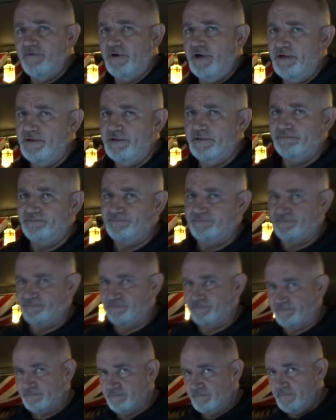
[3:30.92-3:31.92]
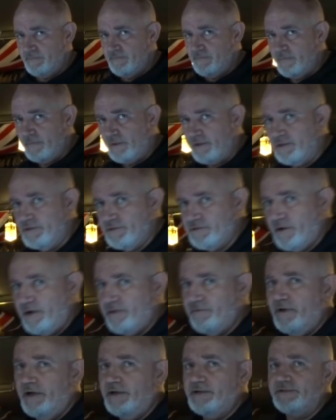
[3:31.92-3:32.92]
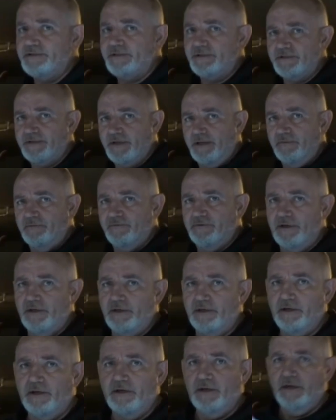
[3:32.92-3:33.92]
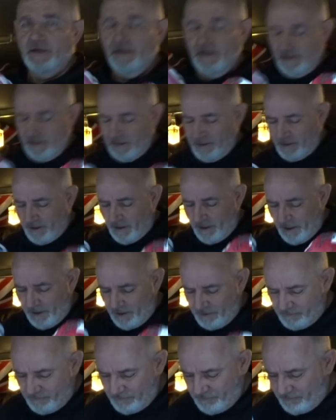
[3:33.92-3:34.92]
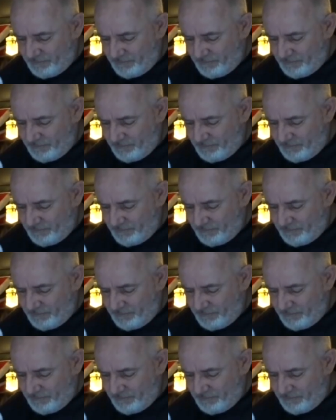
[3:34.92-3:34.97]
right. Straight right is the same thing. Again,